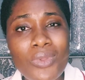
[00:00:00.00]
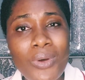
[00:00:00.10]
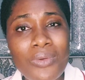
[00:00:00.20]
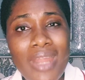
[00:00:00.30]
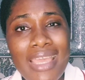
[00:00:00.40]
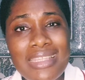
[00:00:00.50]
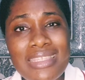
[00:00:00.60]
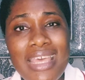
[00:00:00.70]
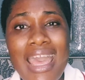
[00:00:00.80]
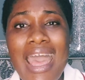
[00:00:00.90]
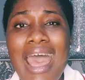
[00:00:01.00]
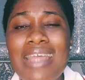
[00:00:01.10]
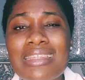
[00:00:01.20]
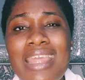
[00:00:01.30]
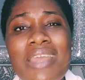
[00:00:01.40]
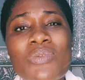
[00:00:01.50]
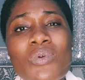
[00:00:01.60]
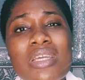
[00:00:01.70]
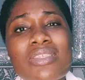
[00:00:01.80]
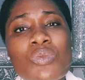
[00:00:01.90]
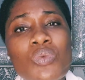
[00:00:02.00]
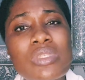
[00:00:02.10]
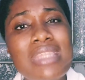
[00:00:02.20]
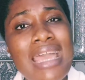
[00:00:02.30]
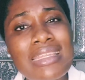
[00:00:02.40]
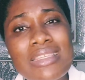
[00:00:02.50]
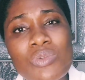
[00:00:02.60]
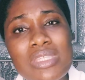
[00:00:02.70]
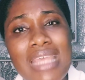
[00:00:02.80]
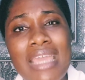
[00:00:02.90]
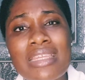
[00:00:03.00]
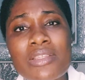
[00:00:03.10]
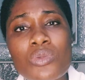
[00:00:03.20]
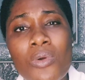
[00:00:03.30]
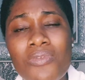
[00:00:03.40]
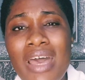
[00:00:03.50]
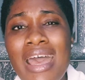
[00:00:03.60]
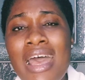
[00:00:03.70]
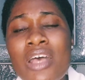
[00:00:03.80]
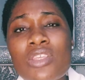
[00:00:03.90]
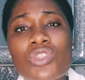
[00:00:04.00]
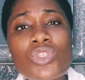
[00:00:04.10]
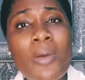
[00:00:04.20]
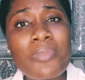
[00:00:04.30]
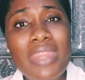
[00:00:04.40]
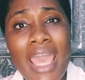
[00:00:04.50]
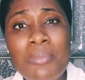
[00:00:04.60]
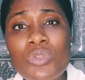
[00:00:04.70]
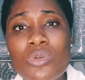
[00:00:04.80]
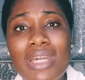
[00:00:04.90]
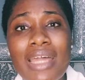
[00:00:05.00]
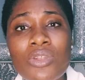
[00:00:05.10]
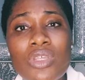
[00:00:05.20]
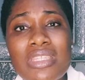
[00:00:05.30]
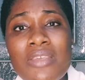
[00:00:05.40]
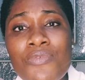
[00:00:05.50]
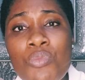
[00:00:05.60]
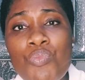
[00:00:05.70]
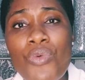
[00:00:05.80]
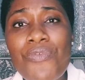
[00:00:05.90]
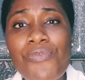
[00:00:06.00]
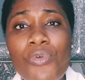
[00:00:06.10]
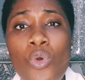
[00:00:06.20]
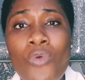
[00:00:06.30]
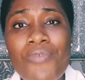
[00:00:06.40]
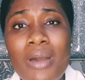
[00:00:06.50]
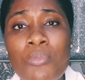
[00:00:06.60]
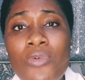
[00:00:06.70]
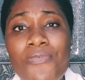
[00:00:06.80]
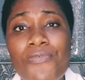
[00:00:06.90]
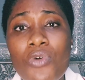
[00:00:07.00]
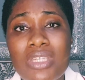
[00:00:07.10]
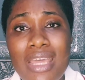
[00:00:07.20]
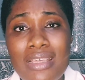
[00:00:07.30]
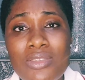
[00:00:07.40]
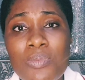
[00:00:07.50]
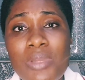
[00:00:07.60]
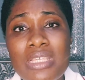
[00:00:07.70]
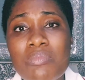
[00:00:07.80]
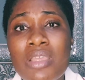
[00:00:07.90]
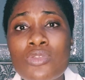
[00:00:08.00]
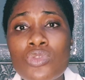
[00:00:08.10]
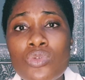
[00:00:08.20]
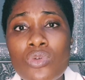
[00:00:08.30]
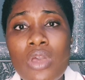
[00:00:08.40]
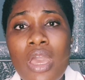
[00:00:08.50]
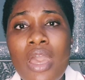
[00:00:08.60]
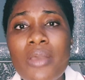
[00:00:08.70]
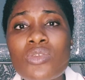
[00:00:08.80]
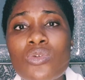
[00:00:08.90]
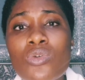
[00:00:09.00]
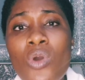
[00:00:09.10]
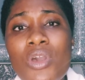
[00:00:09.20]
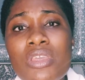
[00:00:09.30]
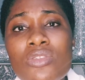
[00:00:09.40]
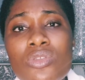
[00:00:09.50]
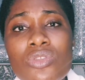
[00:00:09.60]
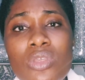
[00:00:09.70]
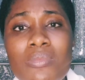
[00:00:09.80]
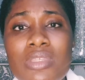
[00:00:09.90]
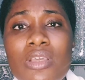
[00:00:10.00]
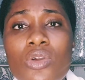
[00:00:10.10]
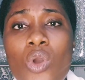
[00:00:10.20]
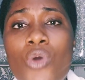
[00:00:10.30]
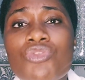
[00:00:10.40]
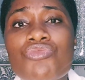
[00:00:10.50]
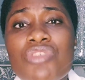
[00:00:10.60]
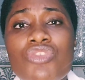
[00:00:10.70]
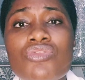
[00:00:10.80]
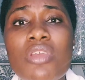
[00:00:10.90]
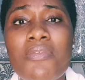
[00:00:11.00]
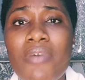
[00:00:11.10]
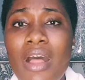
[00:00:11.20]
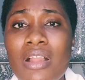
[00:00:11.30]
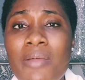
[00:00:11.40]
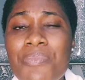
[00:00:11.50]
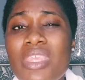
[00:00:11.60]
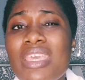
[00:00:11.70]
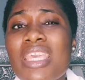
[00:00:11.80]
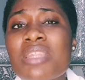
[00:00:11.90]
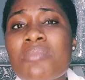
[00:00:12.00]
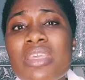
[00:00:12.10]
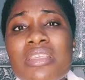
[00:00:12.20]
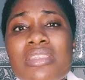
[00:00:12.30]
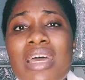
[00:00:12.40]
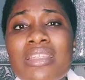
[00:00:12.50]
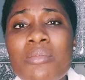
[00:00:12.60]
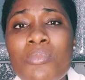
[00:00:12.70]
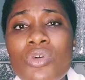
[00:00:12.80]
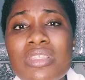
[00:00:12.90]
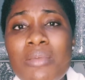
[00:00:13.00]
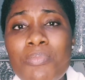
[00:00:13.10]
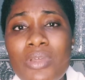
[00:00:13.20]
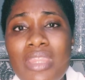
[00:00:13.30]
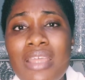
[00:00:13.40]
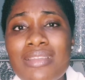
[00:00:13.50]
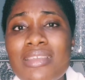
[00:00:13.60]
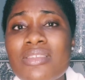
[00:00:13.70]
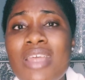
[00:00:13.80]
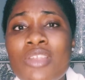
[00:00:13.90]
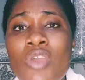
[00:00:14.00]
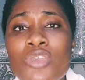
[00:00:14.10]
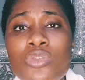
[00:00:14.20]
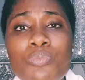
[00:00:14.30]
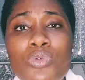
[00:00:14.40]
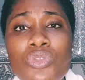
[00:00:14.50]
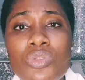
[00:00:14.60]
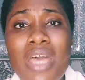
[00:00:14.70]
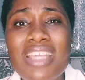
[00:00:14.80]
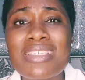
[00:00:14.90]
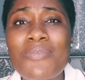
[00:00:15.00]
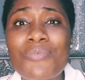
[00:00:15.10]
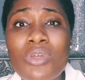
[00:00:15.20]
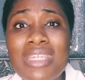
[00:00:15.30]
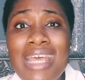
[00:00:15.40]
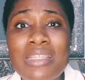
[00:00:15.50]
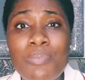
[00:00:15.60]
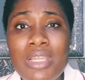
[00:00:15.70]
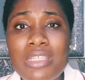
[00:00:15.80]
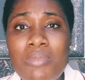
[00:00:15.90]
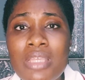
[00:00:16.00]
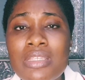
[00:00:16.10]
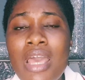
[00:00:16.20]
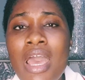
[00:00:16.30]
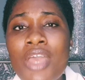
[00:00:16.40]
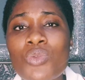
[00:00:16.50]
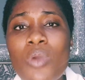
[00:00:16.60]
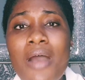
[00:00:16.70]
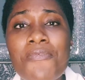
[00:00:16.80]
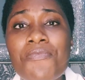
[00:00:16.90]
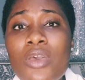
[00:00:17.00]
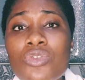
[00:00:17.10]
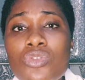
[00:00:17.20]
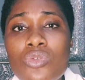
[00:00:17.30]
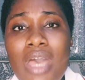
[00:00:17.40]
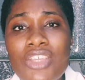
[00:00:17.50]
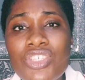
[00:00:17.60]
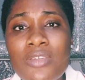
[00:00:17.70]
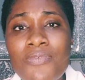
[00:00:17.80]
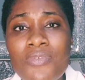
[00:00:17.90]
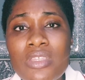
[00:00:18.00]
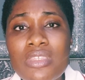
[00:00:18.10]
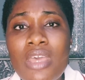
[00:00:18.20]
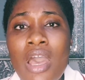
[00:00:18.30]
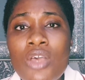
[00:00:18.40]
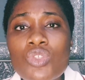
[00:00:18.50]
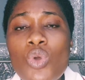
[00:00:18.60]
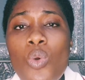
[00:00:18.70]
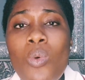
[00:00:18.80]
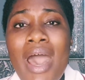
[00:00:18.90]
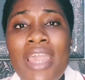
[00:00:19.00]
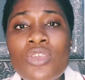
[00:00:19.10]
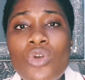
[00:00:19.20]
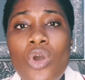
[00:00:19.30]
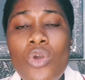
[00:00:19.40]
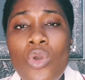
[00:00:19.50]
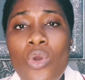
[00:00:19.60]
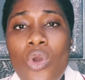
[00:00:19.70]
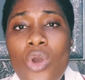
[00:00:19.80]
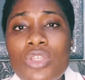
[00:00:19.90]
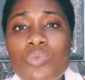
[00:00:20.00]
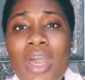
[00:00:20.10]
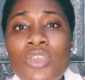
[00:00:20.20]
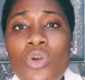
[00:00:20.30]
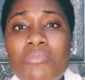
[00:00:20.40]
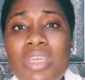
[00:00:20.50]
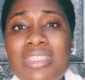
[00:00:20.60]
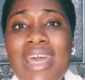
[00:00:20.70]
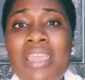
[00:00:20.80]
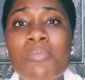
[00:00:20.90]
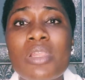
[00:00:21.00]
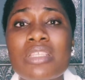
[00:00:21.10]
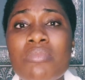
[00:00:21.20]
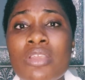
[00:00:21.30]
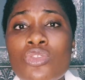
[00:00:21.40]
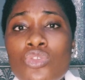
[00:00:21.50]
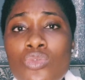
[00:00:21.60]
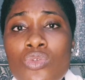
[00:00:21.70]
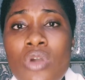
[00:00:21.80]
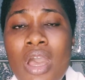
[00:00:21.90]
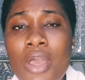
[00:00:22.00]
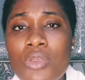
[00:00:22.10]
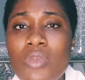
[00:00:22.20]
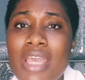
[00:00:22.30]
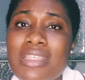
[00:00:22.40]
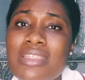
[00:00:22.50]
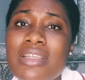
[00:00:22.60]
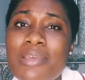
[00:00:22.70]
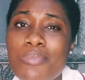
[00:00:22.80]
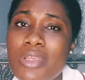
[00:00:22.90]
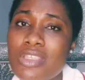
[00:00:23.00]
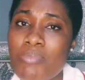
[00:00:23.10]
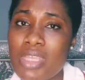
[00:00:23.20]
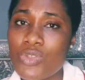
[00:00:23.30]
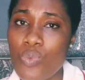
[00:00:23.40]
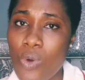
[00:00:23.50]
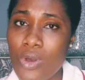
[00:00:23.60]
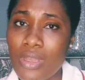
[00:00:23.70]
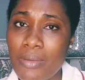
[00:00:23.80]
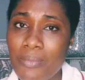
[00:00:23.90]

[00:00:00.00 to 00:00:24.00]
All right, and then you sign it over. Sometimes you cannot even move further to placement 2. You go into something called retrieval. It means that the most important things that you are supposed to achieve for that placement, you have failed to achieve it. So while your cohorts, while your mates are in placement 2, you are still in placement 1.